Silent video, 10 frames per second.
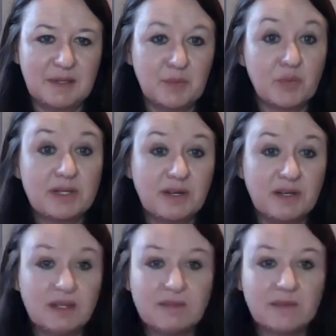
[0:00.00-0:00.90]

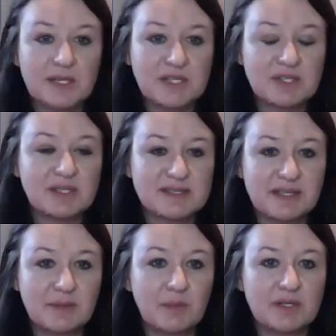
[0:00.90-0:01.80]
recall information to
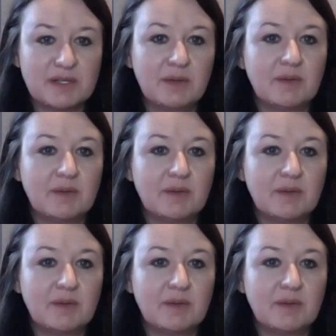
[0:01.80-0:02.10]
say what it,